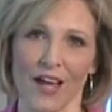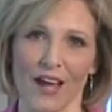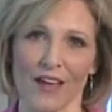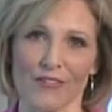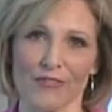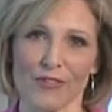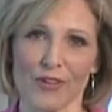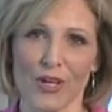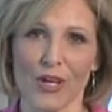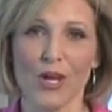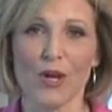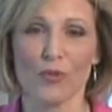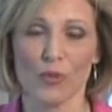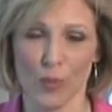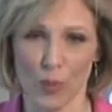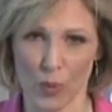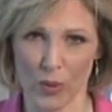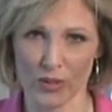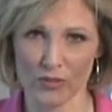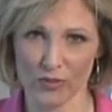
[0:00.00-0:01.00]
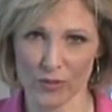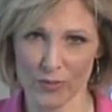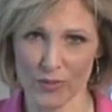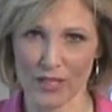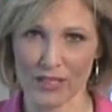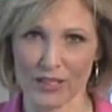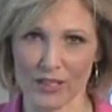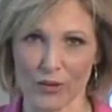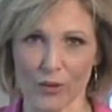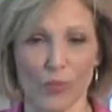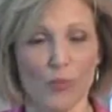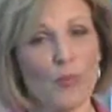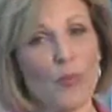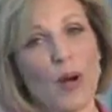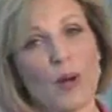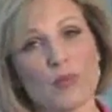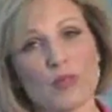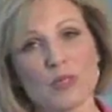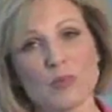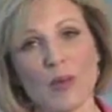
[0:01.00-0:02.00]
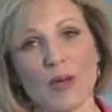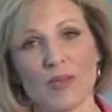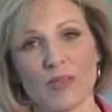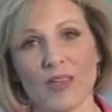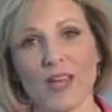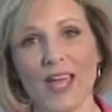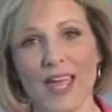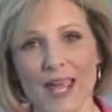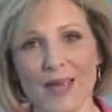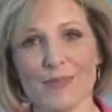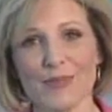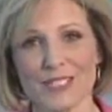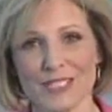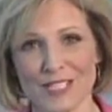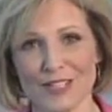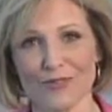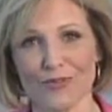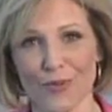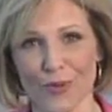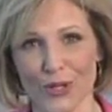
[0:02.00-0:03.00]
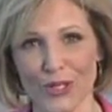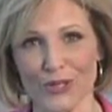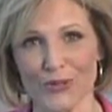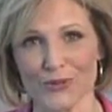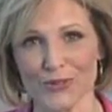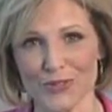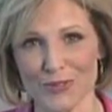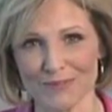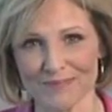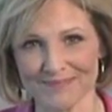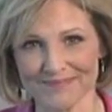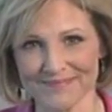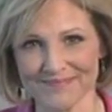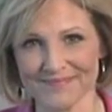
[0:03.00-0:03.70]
life? Reporting from NICU, Barb Smith, ABC 4 News.